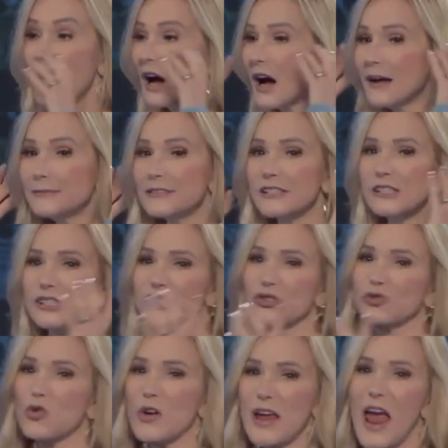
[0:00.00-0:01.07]
comes to
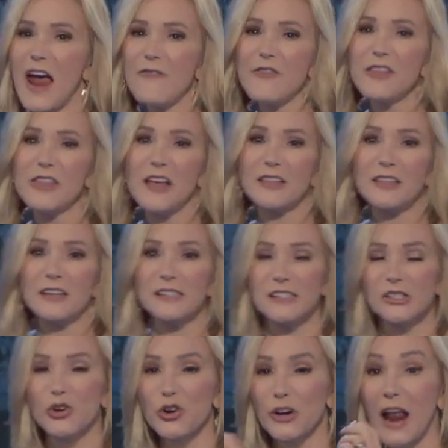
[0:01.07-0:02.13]
destroy everything that
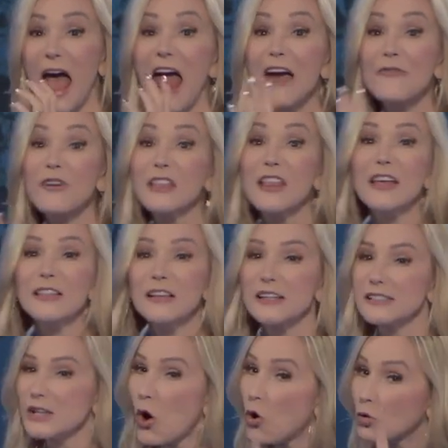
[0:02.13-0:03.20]
is good, everything that
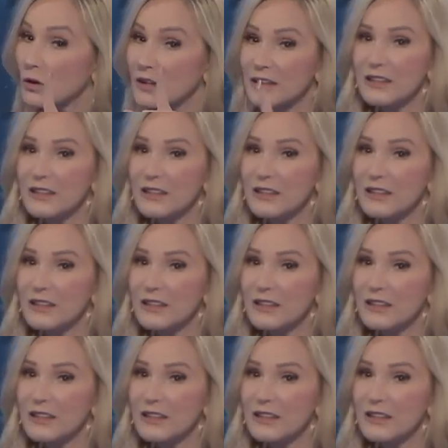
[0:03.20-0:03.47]
is holy.